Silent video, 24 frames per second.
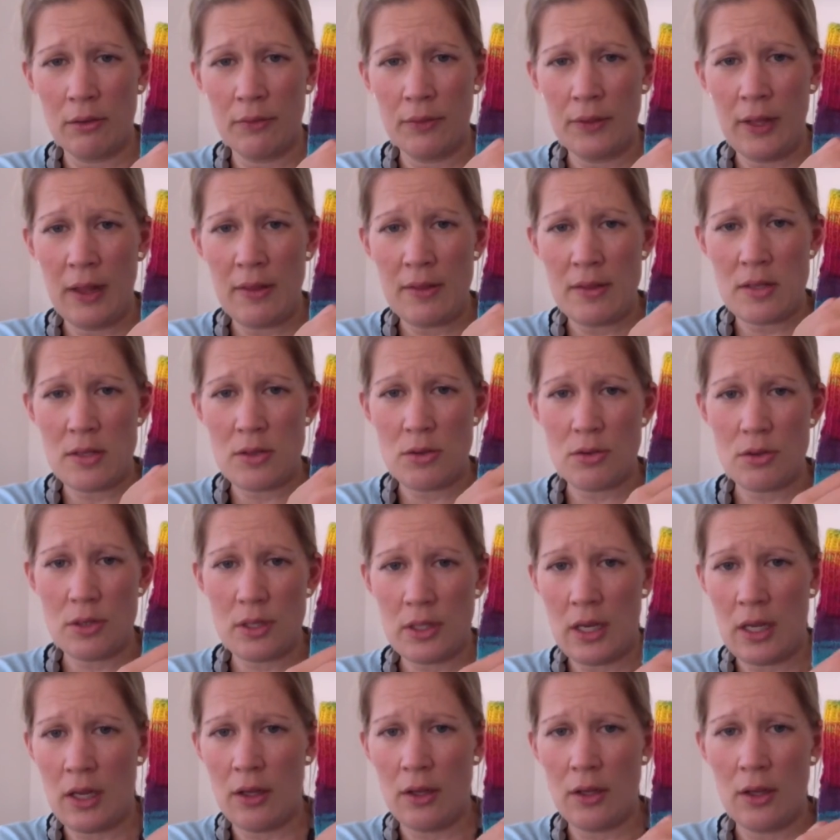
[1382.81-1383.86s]
on the other sock,
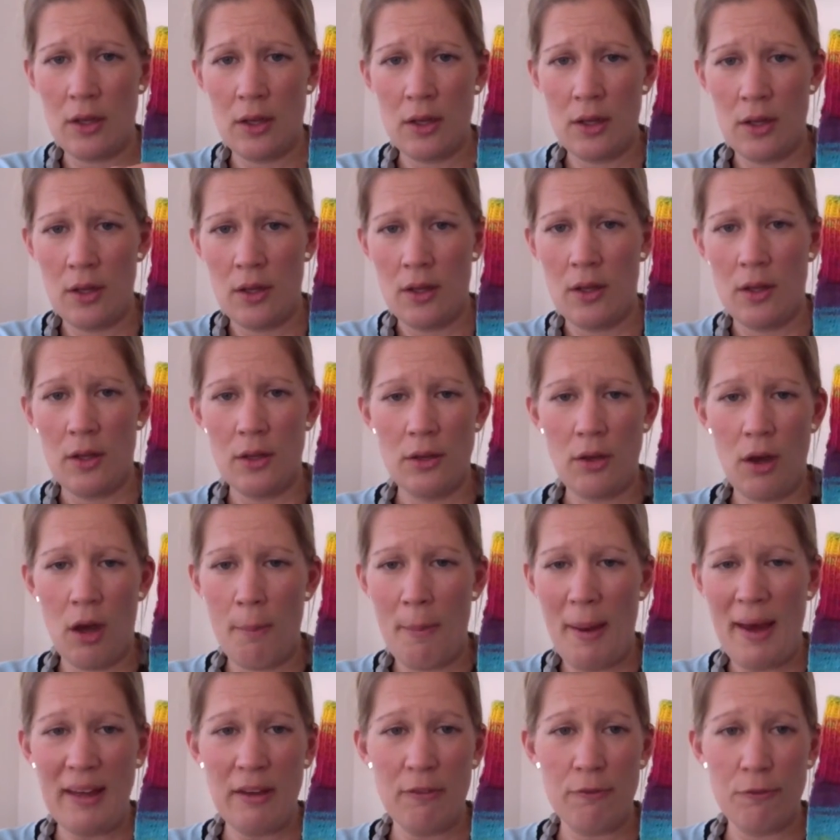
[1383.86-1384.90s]
and I go
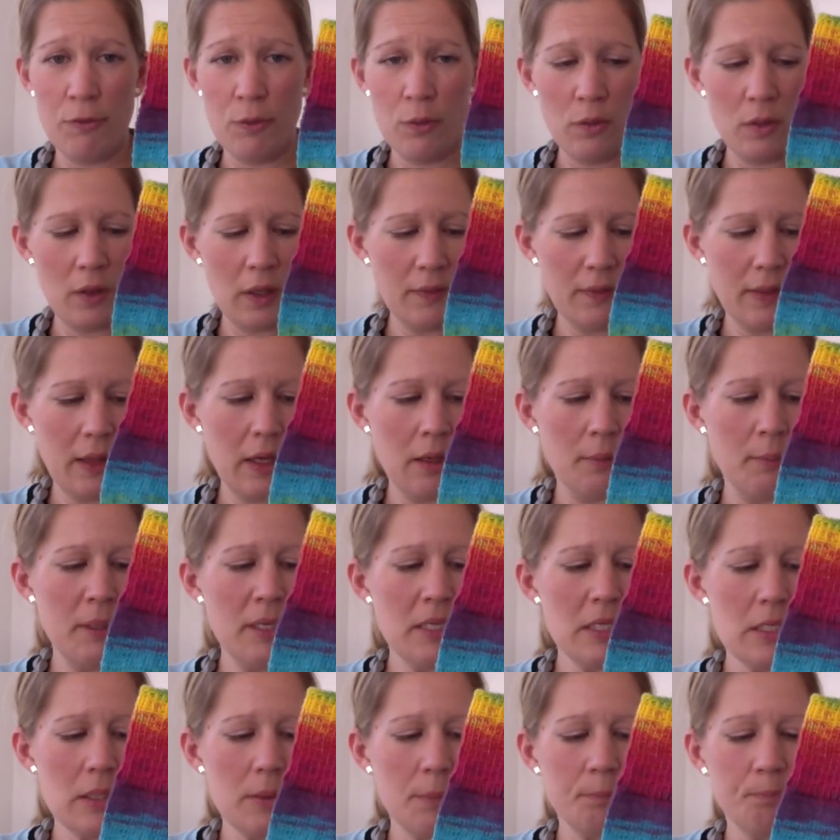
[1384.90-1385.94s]
back and forth like that a
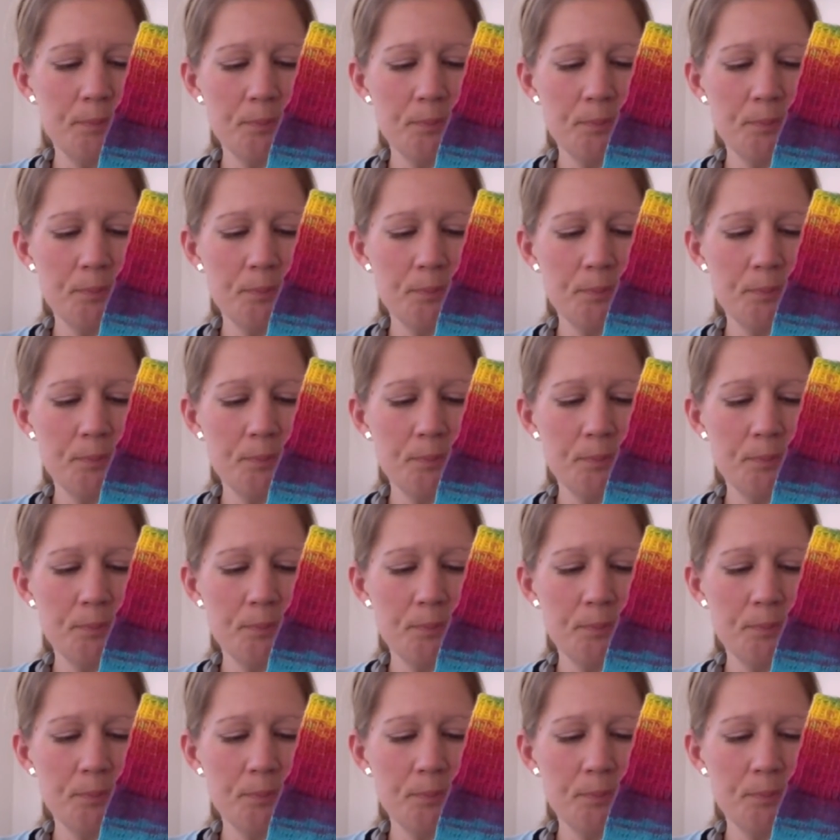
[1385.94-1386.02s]
bit.